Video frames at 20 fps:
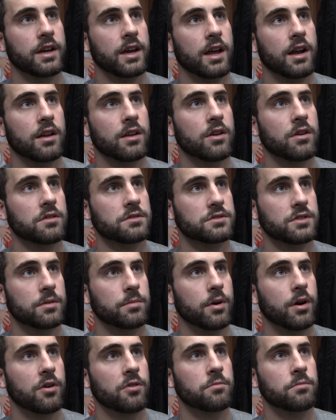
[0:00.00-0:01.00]
They got a long
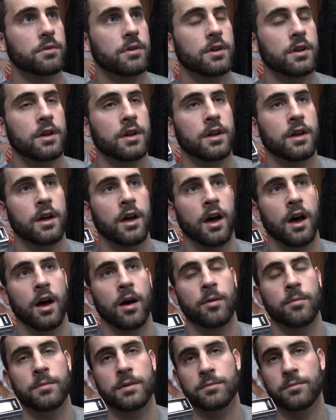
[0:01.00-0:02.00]
trip home,
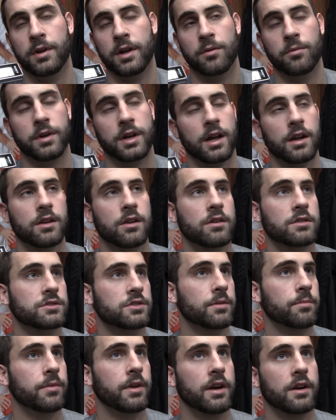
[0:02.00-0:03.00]
and we got a long
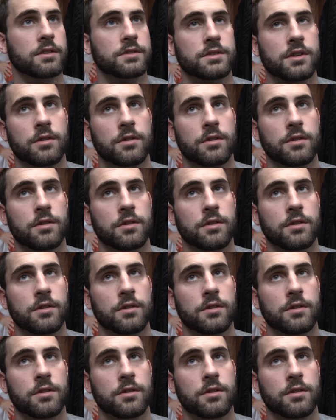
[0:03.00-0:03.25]
trip there.